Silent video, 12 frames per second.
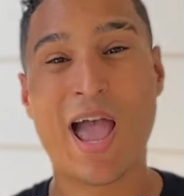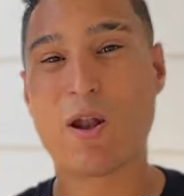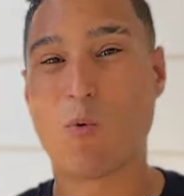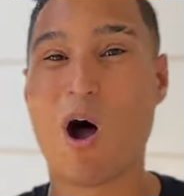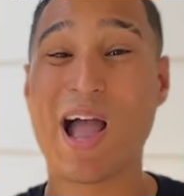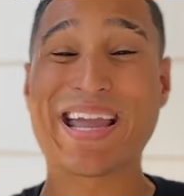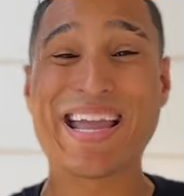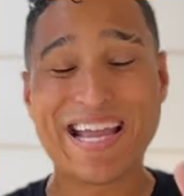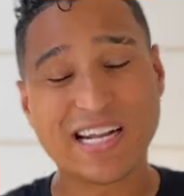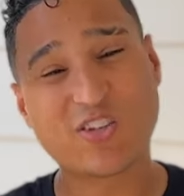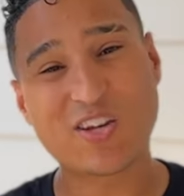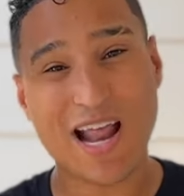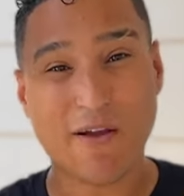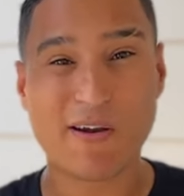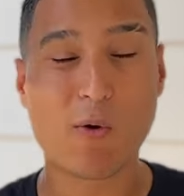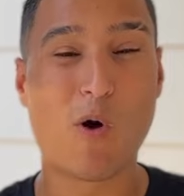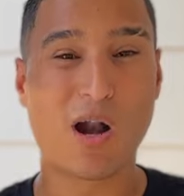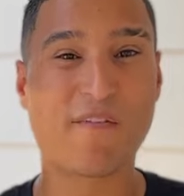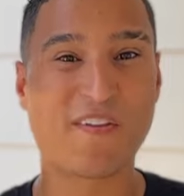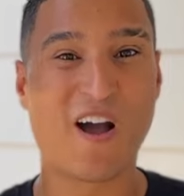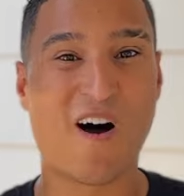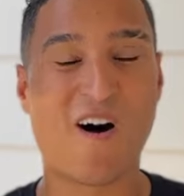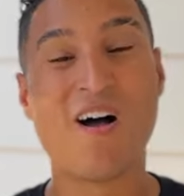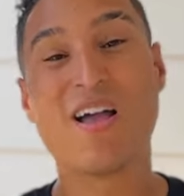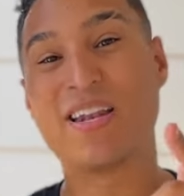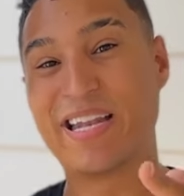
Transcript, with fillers: and why each and every one of y'all